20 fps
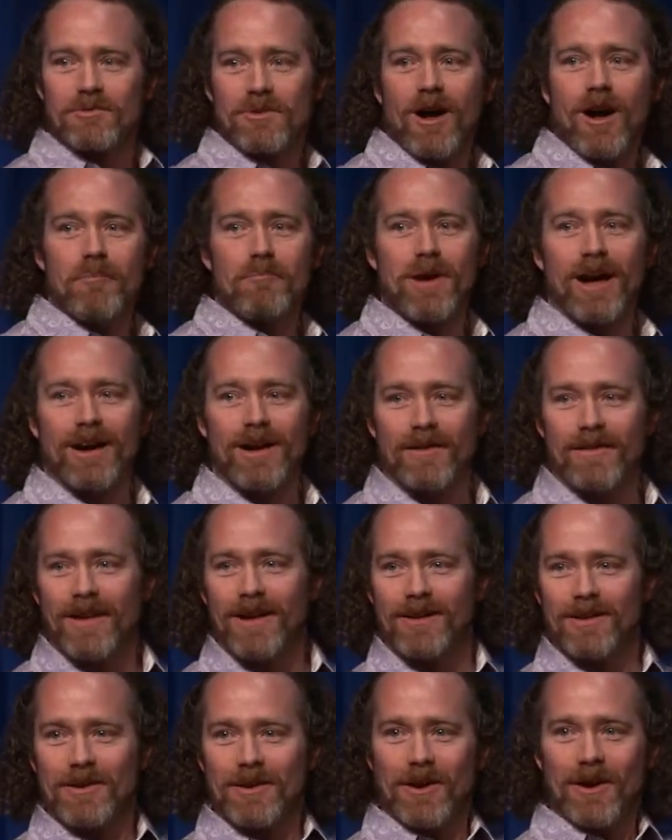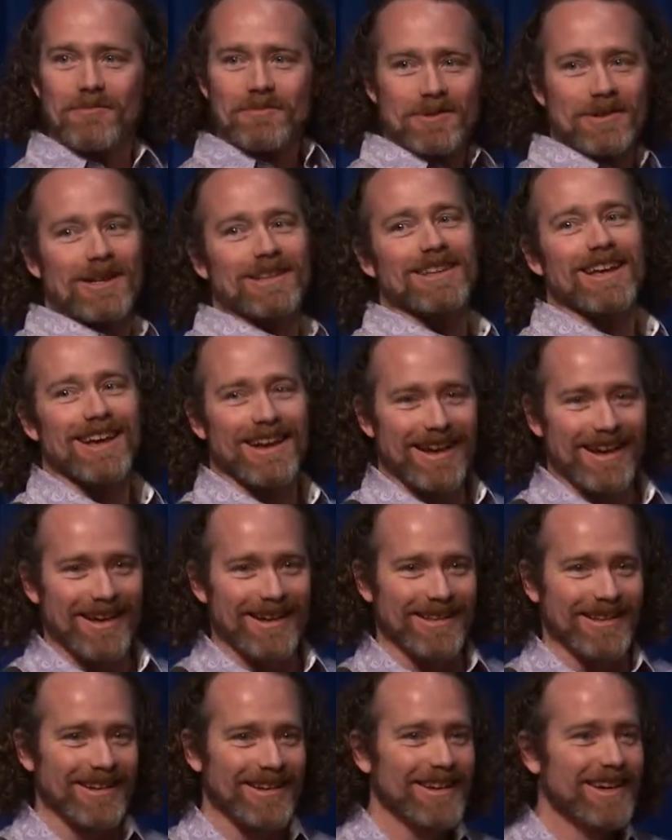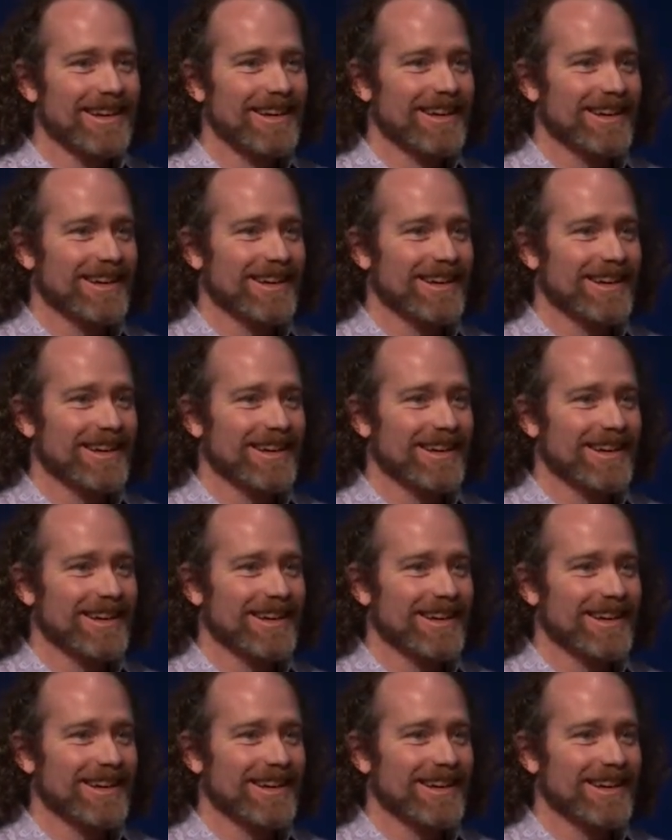hop back on the helicopter, and get the heck out of there,